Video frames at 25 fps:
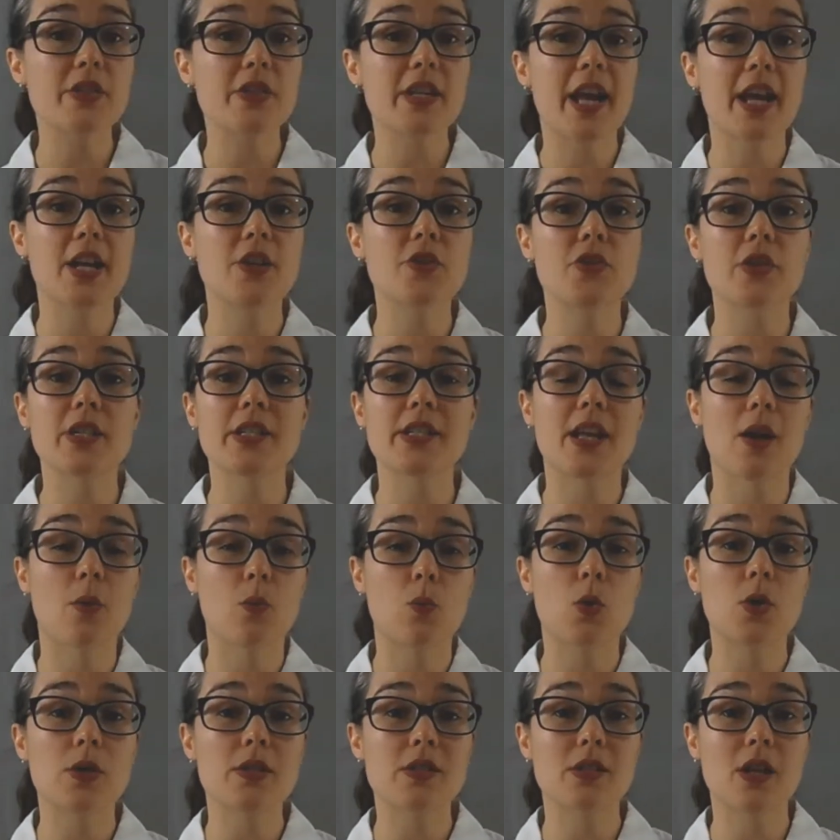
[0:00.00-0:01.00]
it's so dangerous
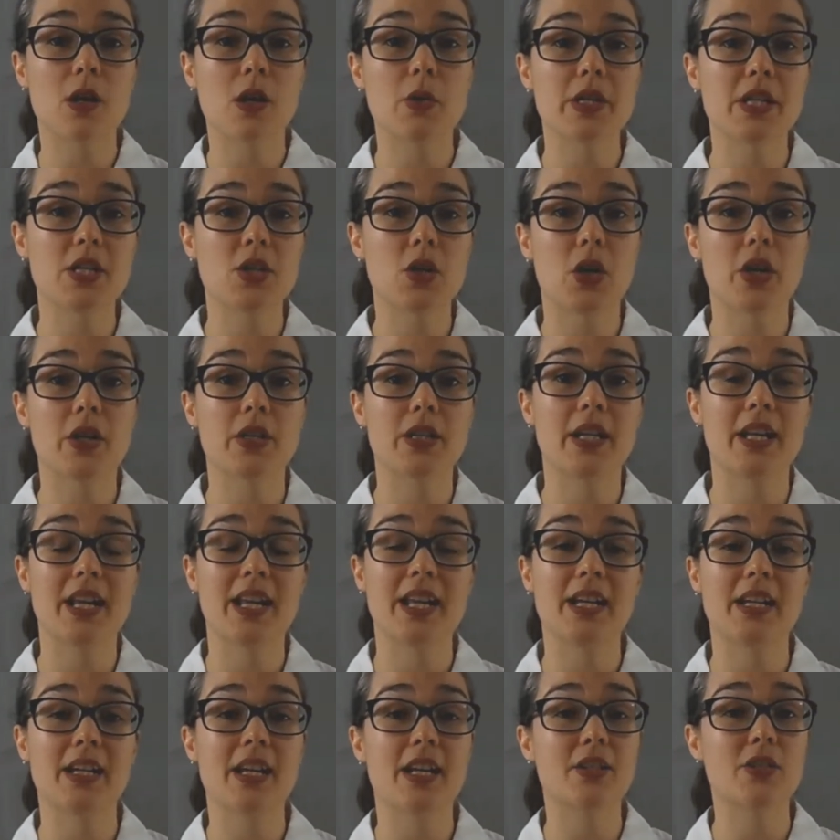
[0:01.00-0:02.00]
and what's going on
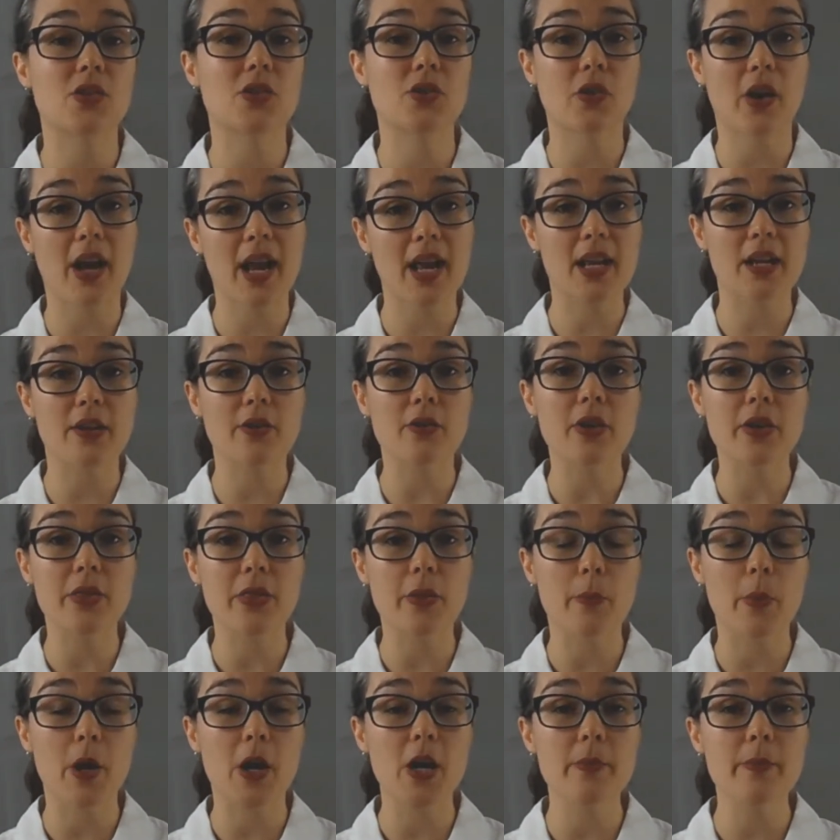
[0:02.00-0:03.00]
in Australia
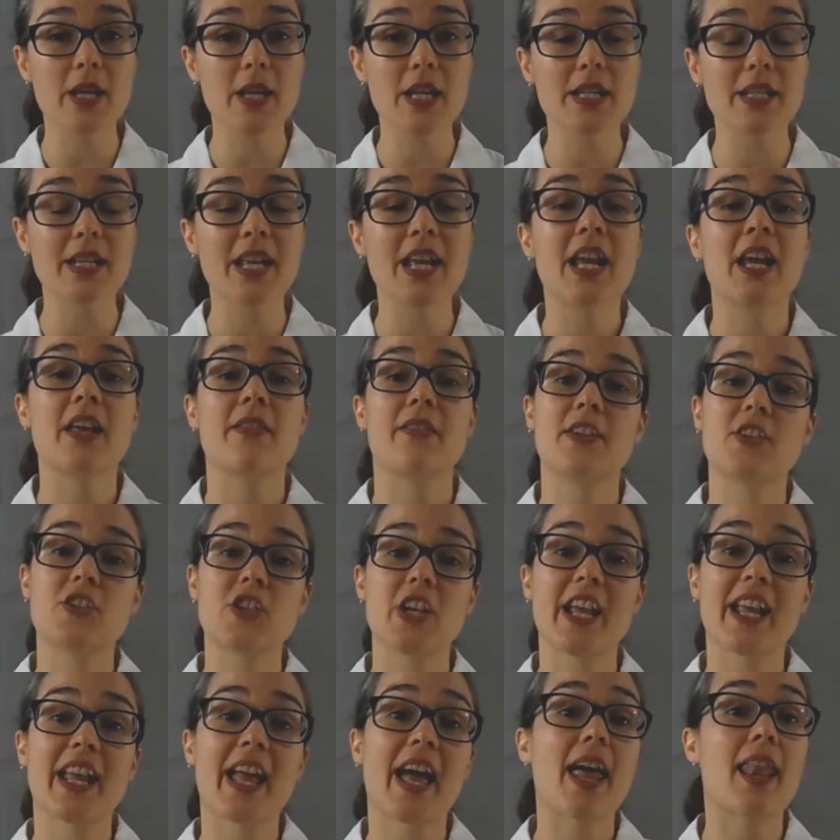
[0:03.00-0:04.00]
at the moment, then
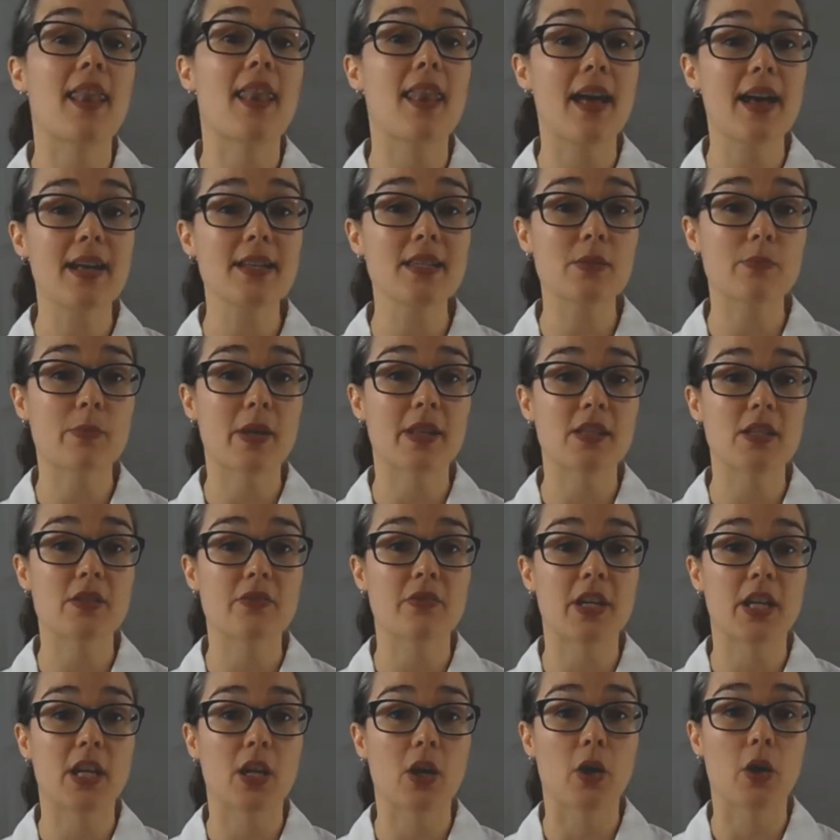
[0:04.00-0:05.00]
check out last
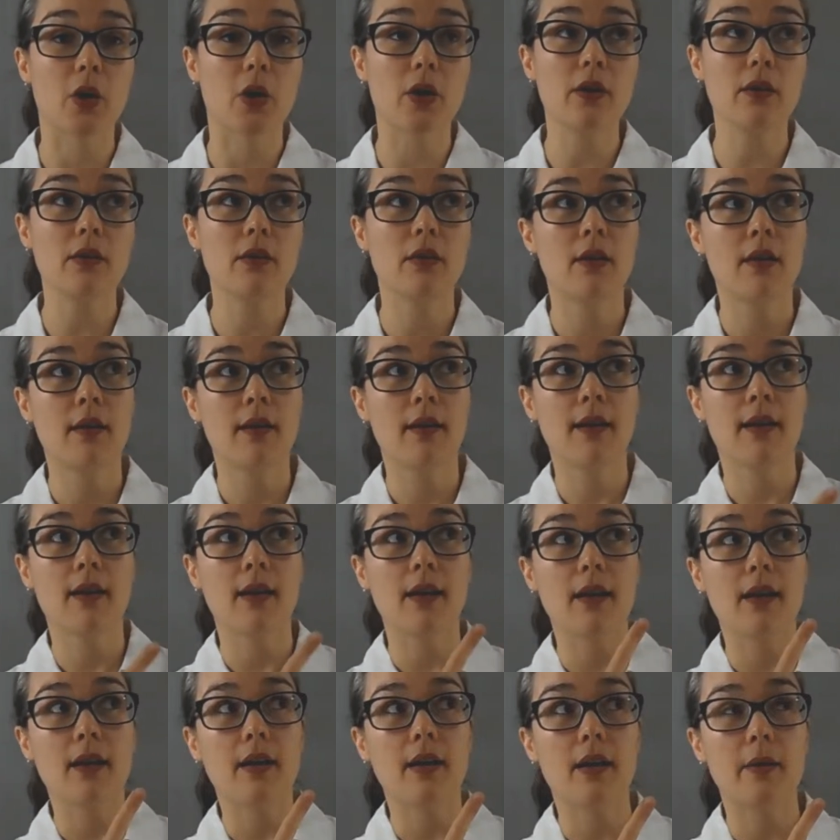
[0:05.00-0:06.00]
month's video
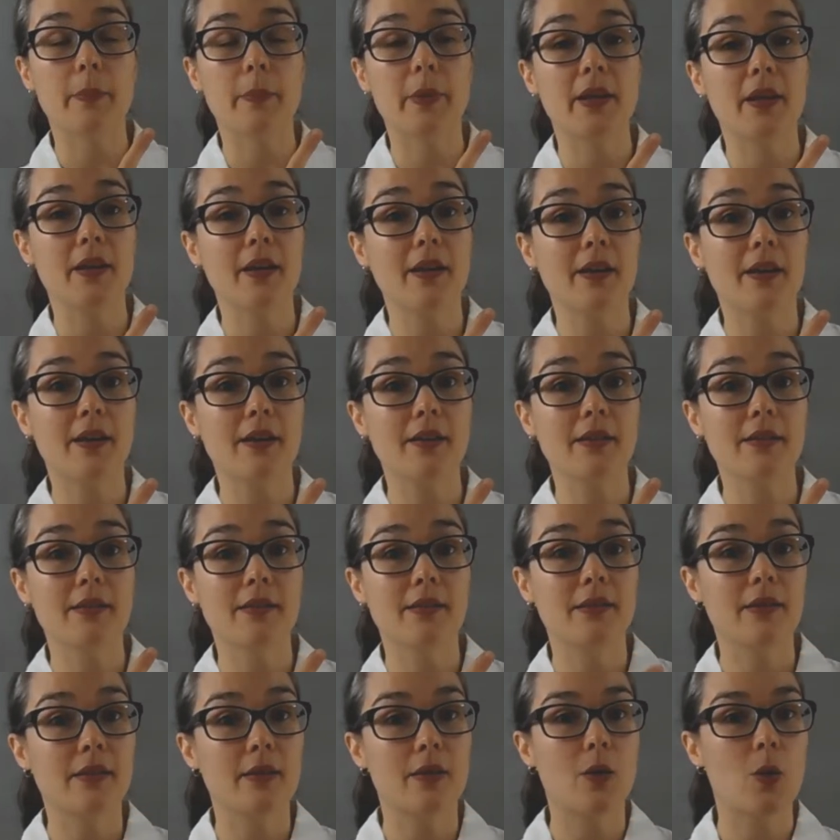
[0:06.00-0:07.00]
up here
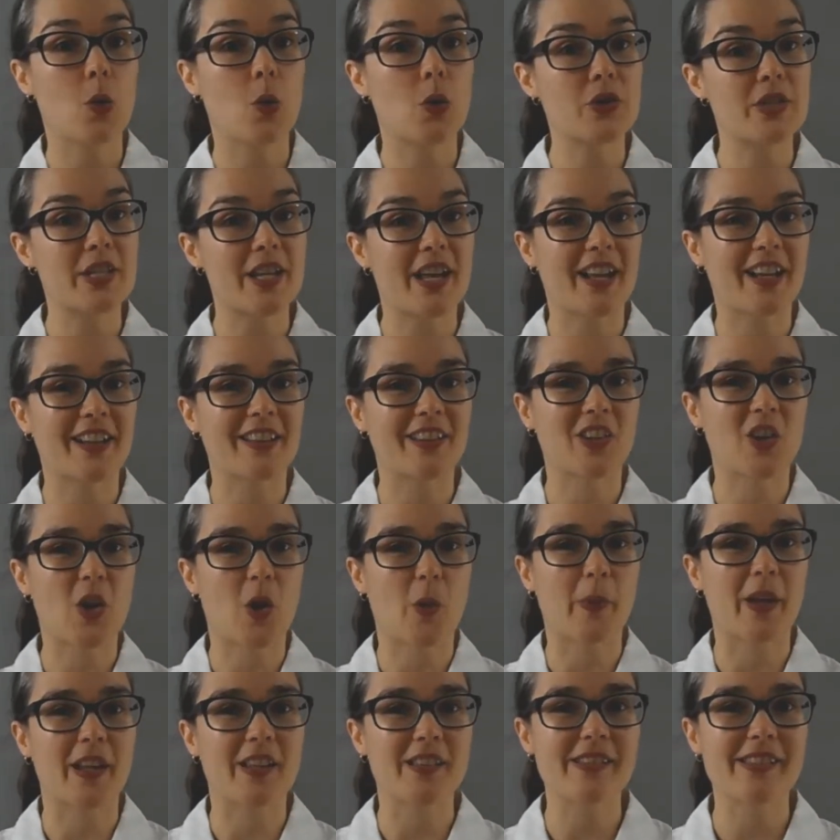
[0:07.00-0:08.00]
or down in the
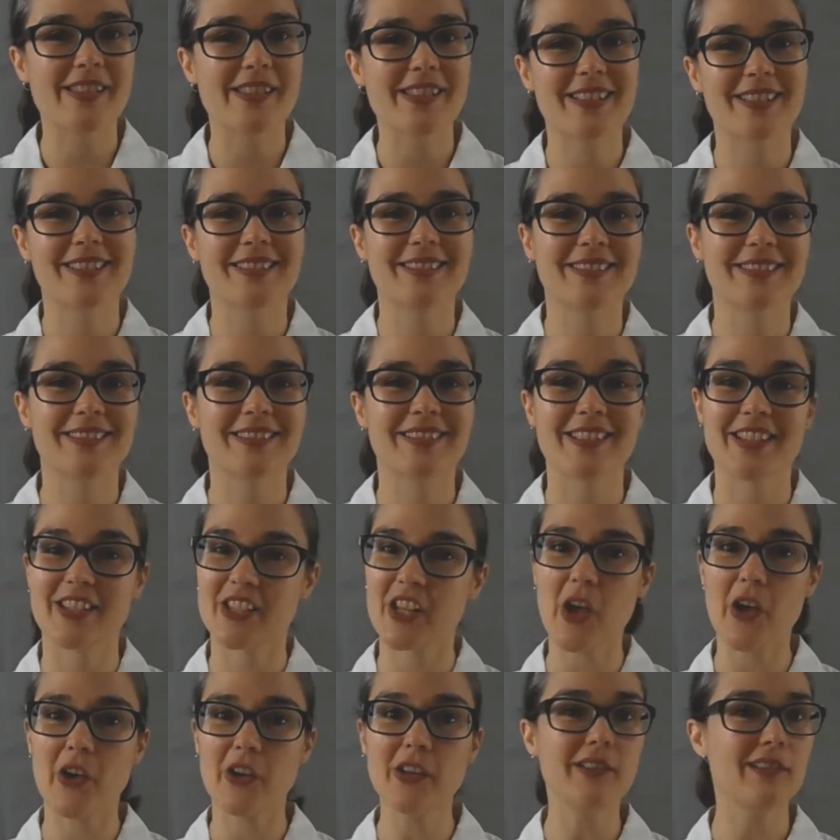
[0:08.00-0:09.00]
comments.
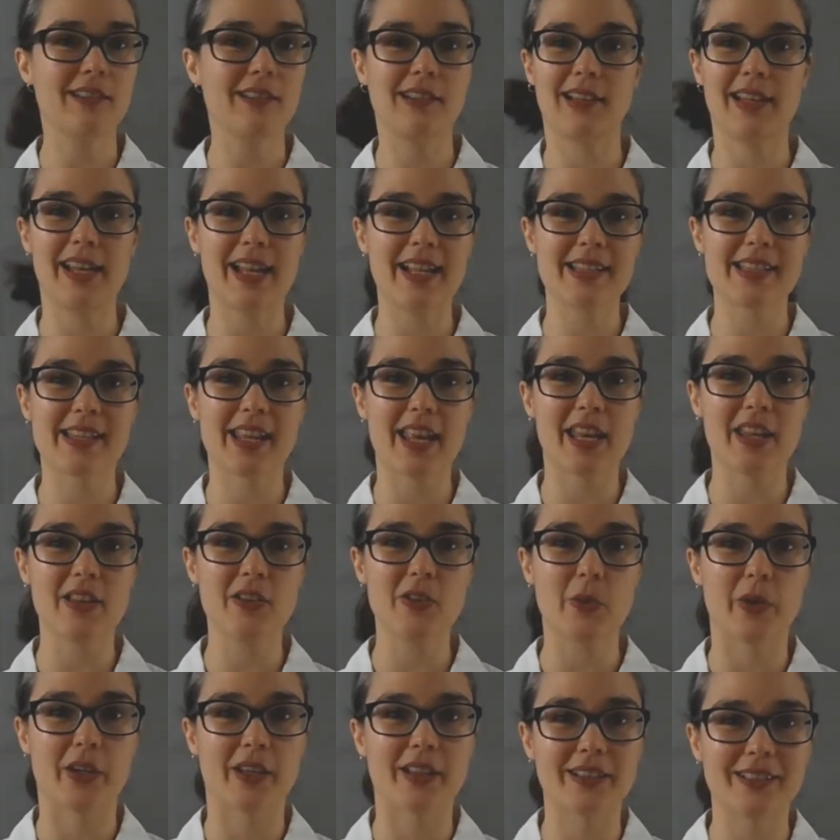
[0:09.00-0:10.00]
So let's get
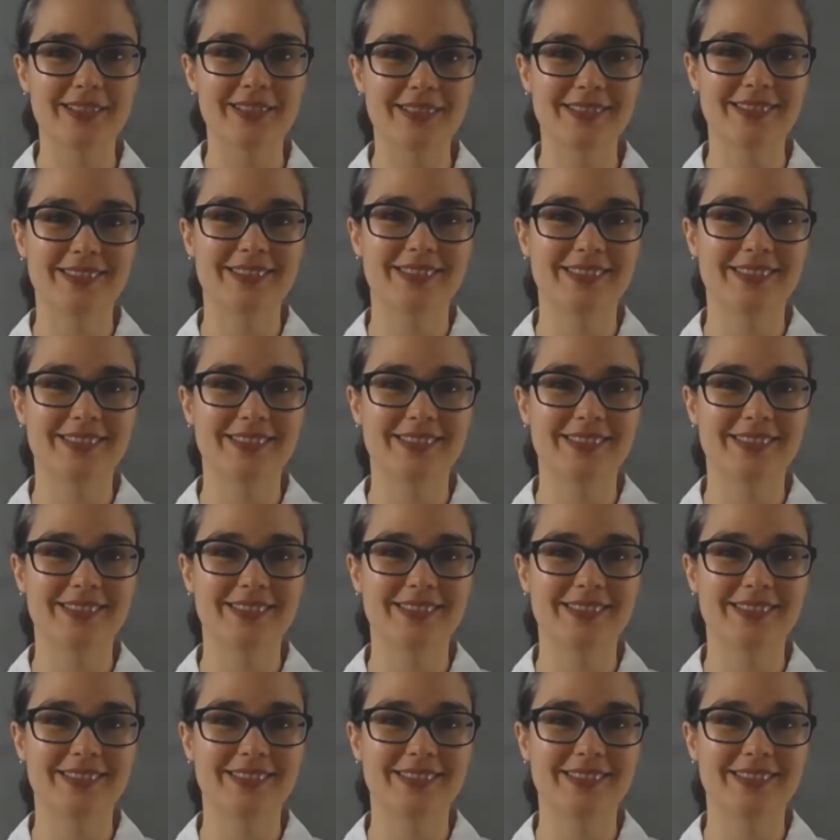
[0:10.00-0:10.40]
into it.